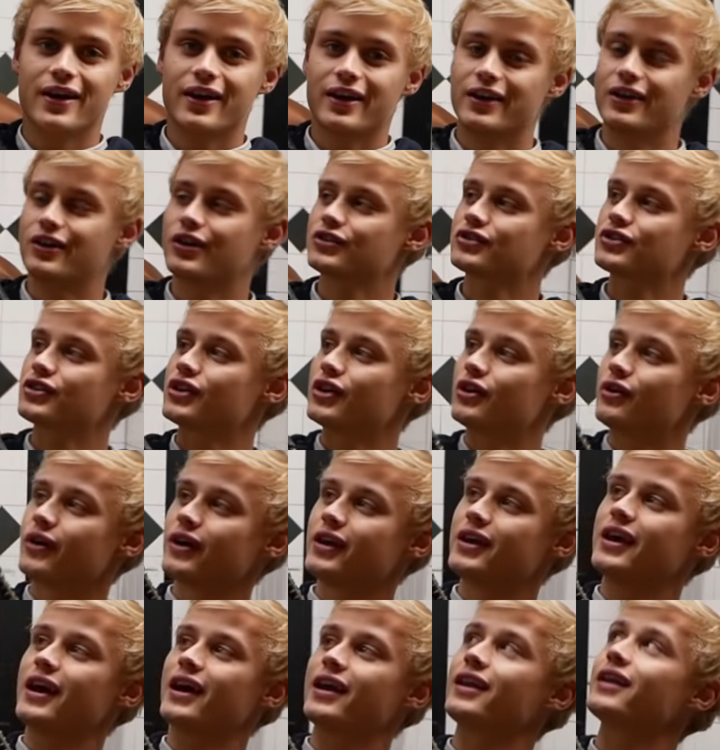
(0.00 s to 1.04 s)
He doesn't know
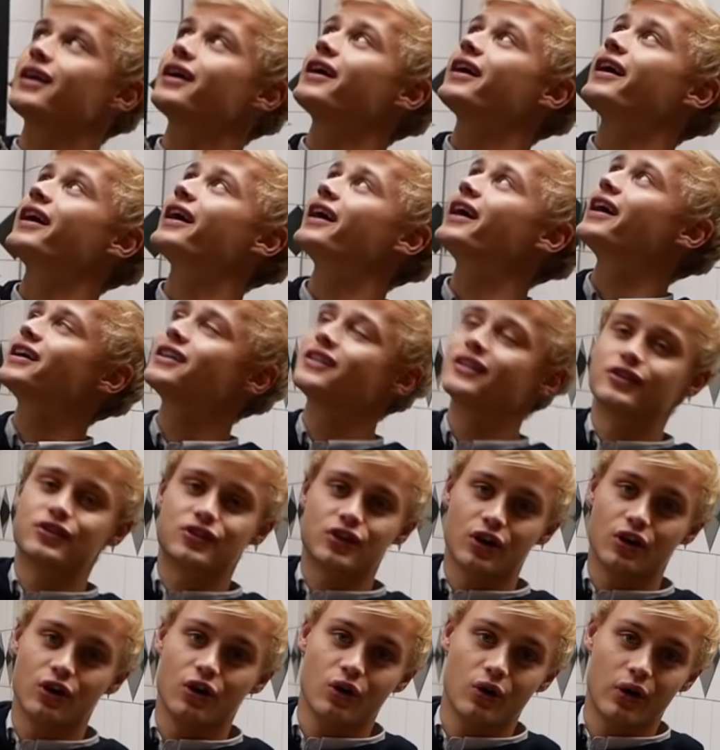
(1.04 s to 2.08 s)
it yet, and
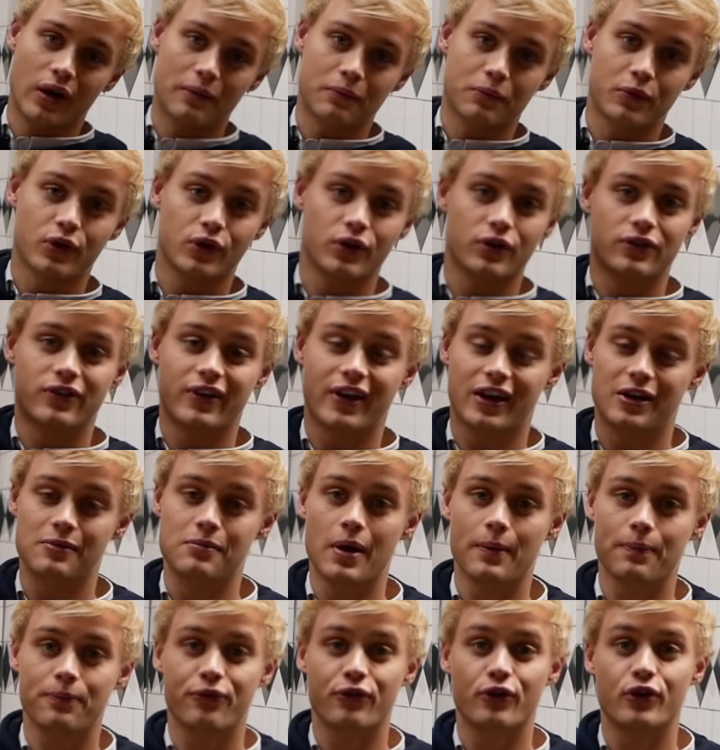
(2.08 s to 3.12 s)
so I'm gonna take
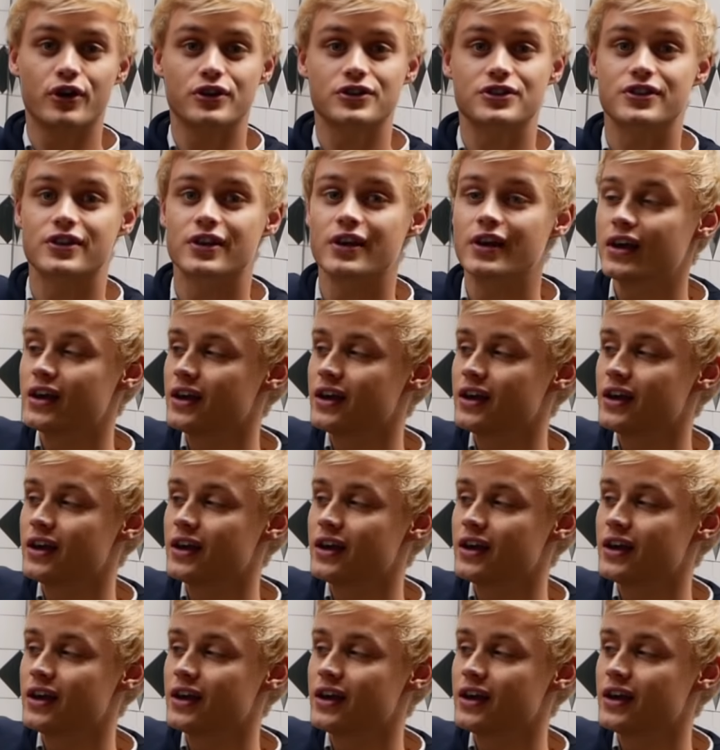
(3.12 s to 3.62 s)
him up first,